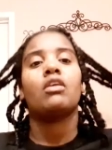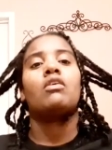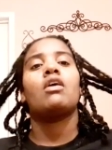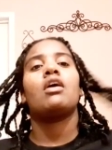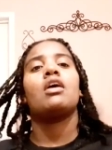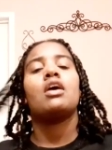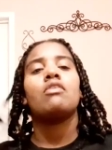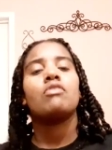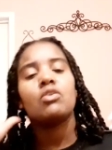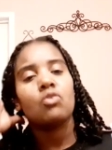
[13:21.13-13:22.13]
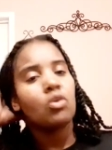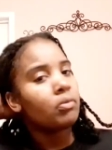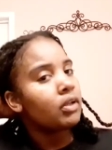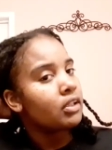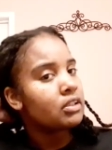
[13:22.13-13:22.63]
Okay, and then
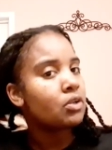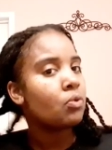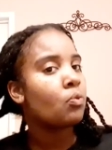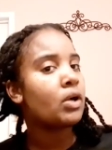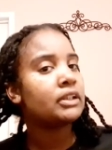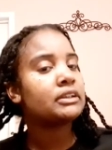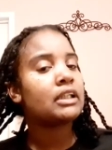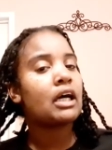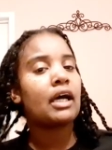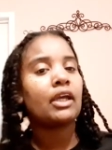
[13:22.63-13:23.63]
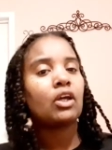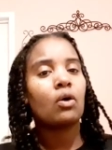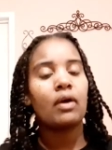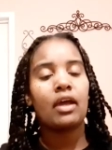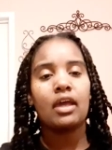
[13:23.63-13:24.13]
normally once I go
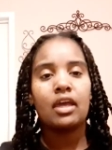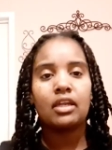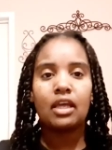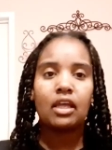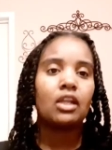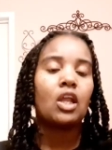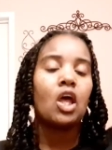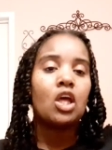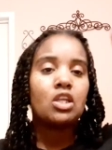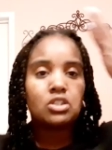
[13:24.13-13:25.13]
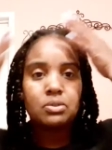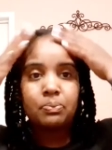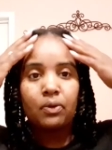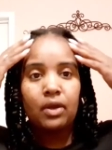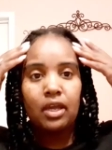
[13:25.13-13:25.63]
ahead and
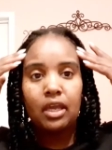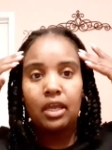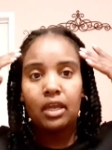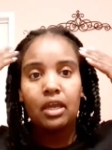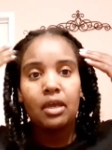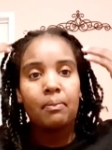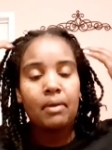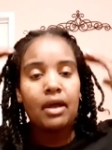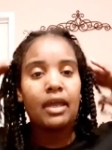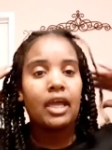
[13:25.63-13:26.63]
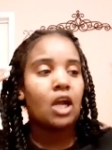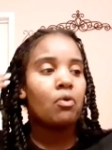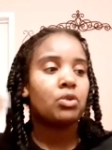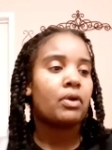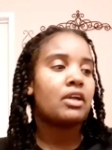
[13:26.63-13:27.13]
spray my hair
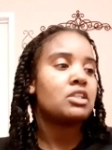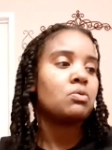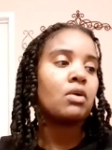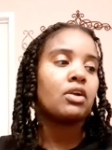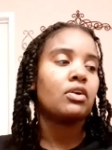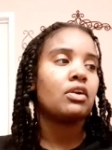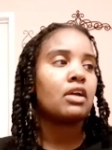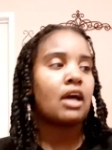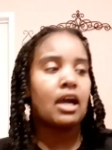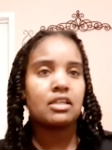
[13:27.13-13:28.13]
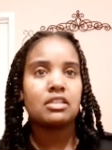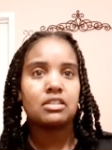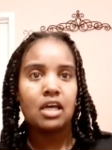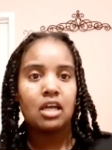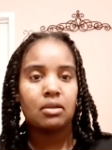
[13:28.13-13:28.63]
with rice water, I just
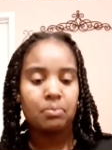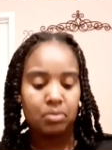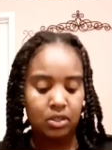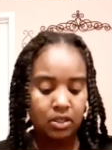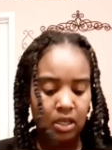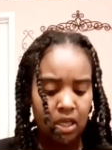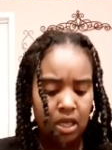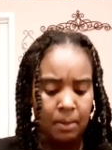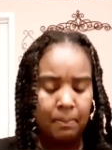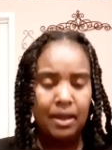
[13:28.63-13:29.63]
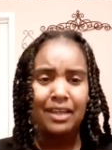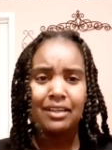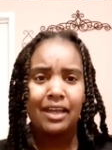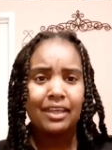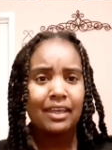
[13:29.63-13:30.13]
kind of put my
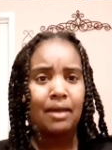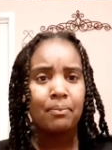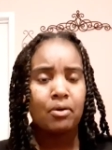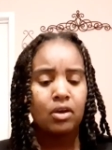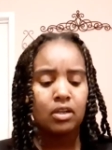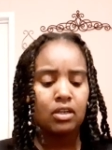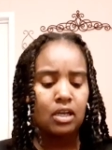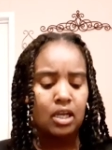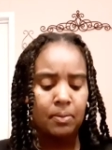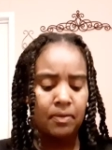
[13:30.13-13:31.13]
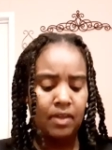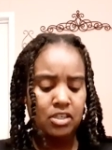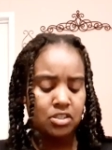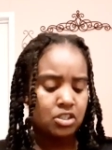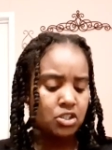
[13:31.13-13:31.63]
nightcap on, and that's
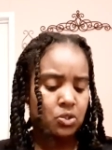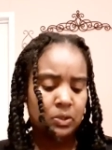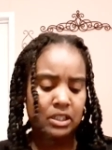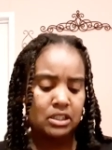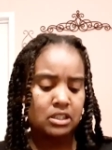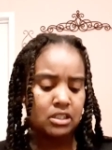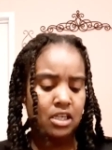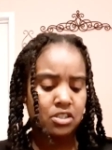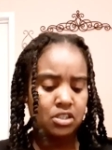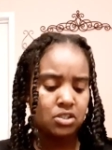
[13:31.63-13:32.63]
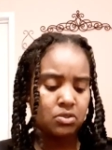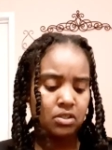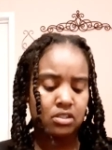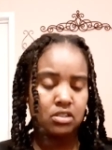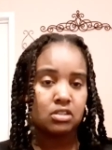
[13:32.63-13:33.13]
just to
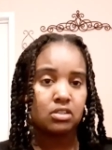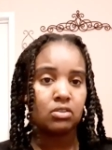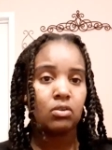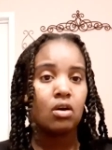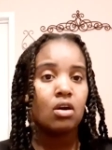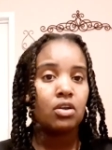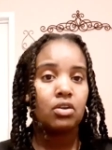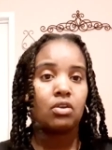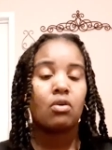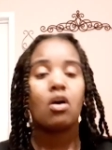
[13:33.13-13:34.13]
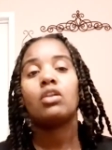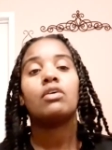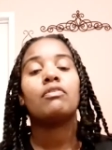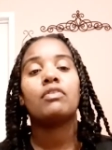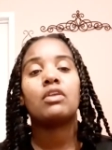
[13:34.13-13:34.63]
conceal, you know, all
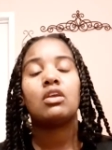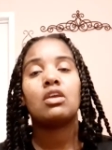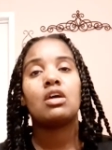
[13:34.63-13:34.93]
of the